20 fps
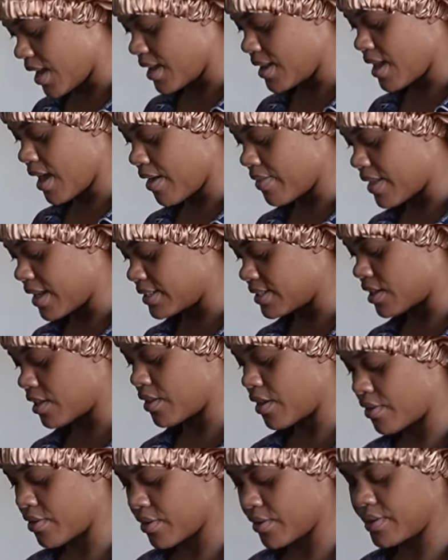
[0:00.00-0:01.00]
yeah, that's
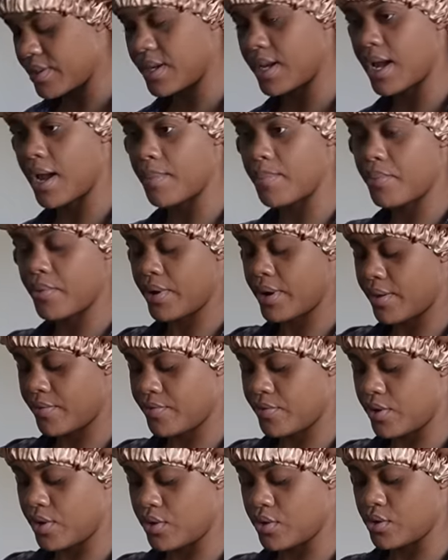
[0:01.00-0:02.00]
another thing I pray
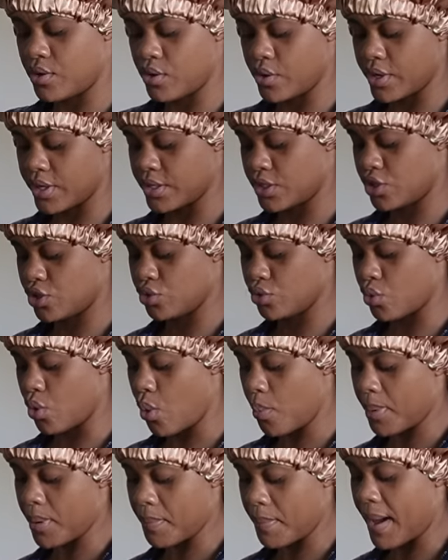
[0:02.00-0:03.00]
for the Lord to
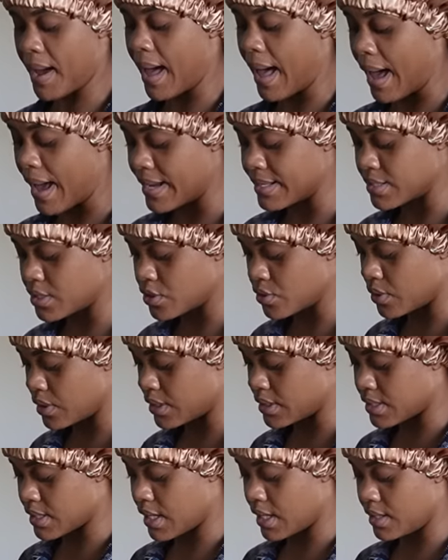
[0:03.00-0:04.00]
open my eyes to the
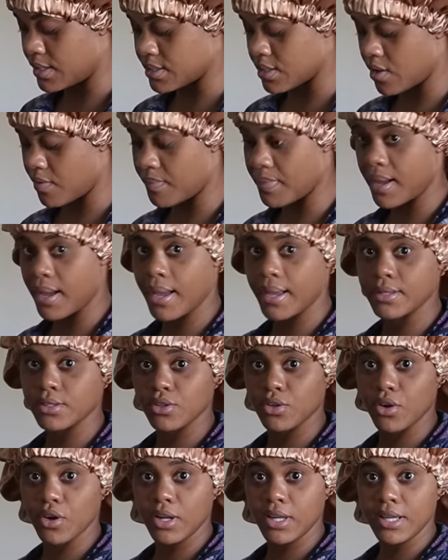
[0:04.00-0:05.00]
scales of my eyes.
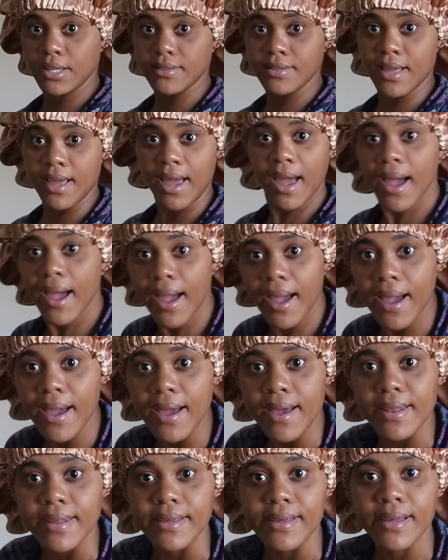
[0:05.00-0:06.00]
Girl, He
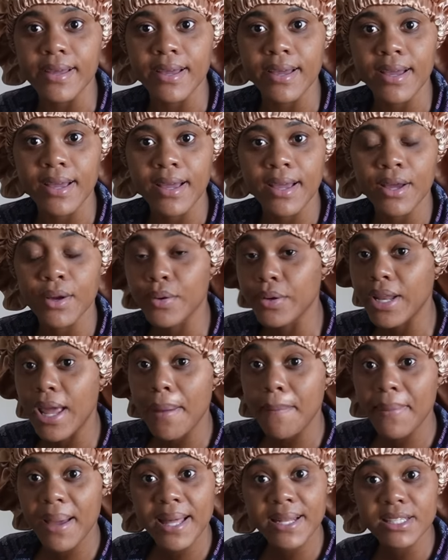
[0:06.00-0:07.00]
did. Could I
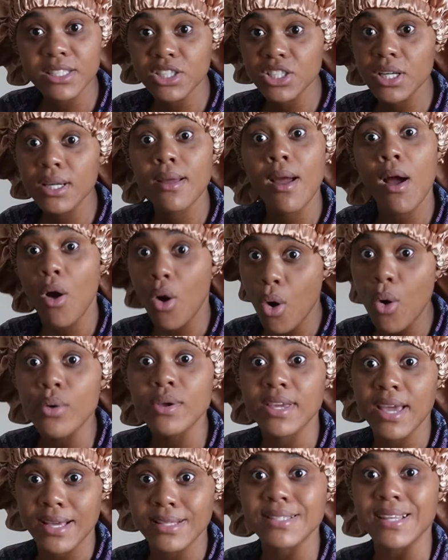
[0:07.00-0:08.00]
manage it? Oh,
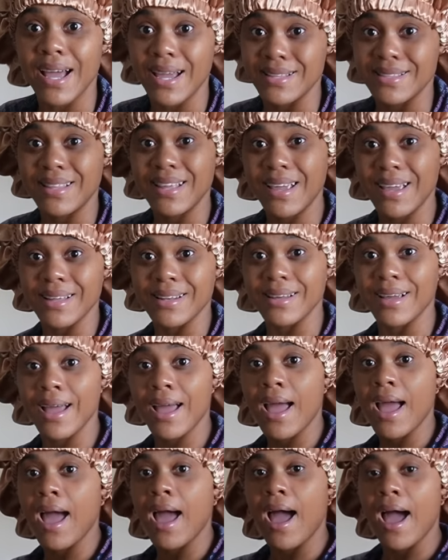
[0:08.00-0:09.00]
yes, I did.
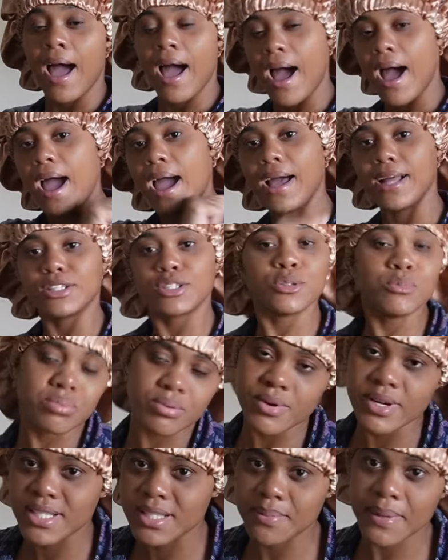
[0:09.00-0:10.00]
I had to
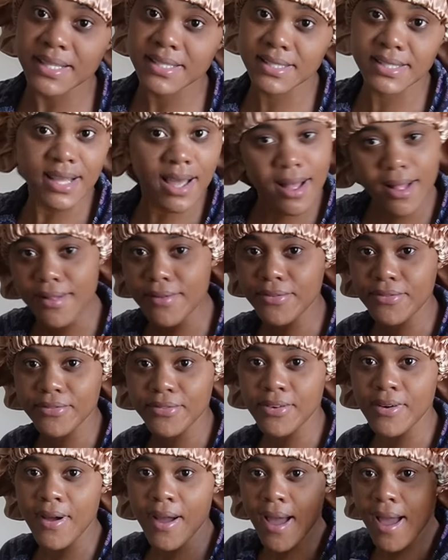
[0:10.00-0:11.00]
brace myself
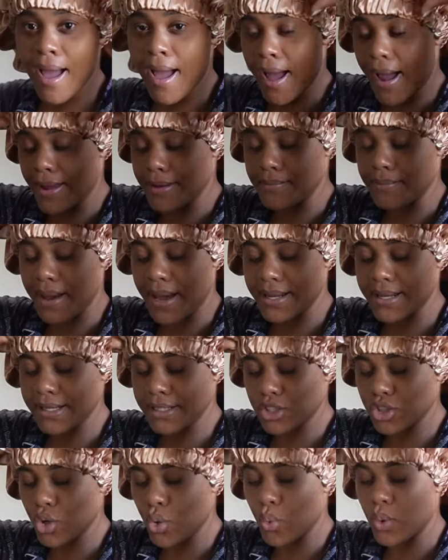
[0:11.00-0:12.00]
and
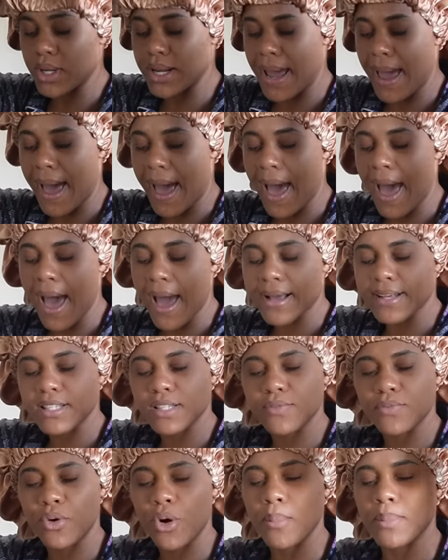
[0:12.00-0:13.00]
manage what I
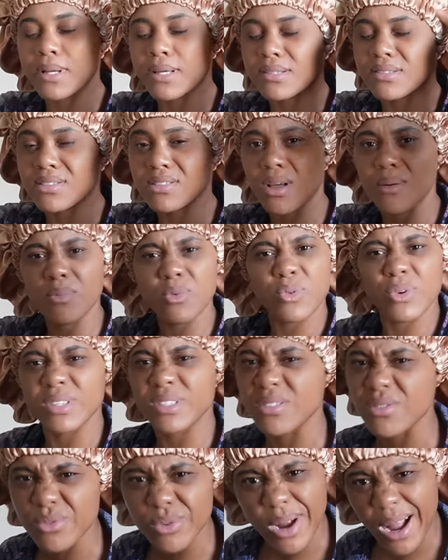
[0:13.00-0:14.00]
asked for because something
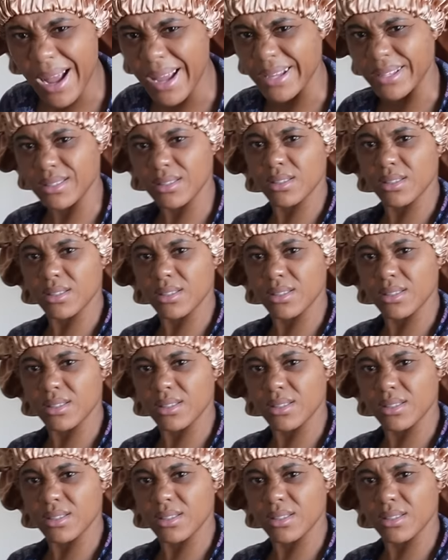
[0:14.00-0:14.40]
wasn't right,